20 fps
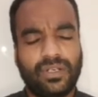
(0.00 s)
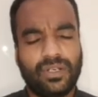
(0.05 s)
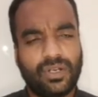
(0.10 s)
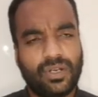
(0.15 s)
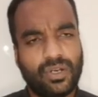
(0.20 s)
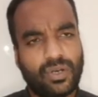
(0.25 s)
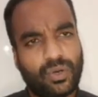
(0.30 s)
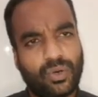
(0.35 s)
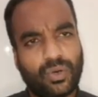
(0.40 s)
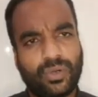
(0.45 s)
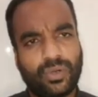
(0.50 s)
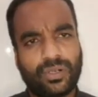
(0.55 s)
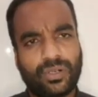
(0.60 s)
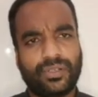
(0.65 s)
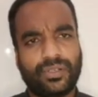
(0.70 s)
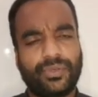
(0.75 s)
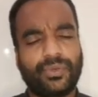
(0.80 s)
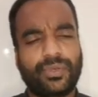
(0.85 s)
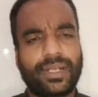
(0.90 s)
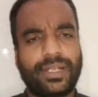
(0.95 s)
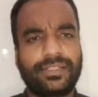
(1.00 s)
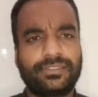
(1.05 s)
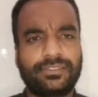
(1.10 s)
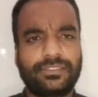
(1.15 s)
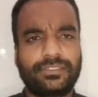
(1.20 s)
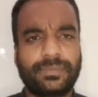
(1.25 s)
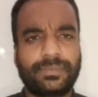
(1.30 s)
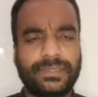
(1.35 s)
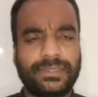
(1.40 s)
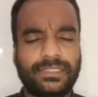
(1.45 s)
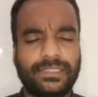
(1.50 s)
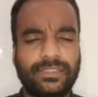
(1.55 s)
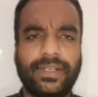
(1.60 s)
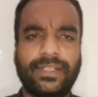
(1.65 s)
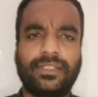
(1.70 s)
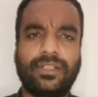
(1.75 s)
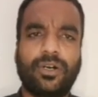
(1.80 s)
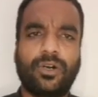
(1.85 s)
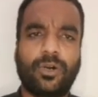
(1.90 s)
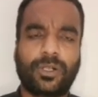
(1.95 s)
or you can specify
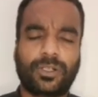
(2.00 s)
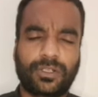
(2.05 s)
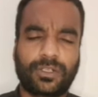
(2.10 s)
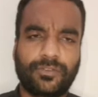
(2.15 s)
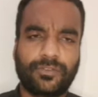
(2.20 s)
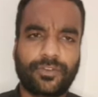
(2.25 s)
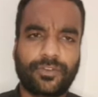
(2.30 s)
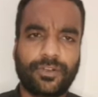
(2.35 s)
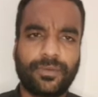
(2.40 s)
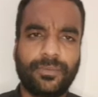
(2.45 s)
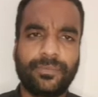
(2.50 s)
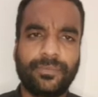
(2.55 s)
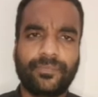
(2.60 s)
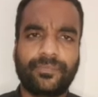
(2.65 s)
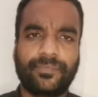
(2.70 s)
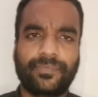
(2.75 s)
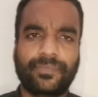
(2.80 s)
the order from